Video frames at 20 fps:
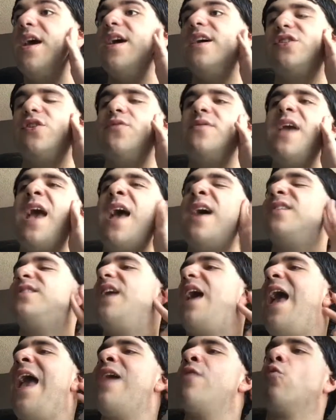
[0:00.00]
So
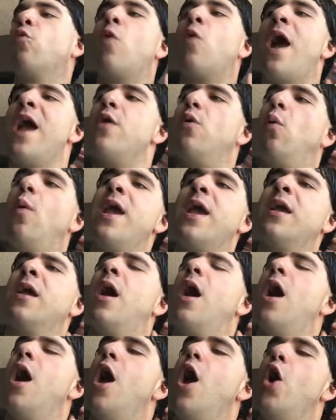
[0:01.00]
yes, a right-wing
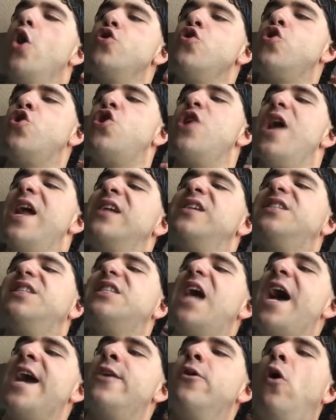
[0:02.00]

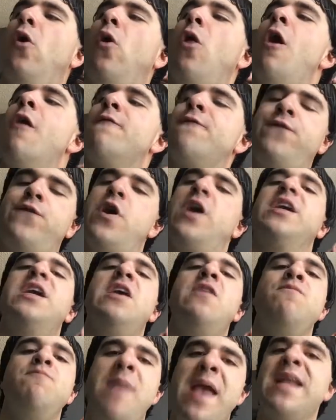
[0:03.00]
genocidal
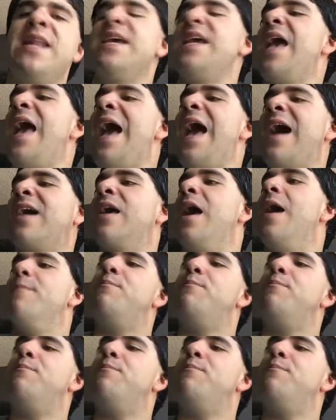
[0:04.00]
fucking maniac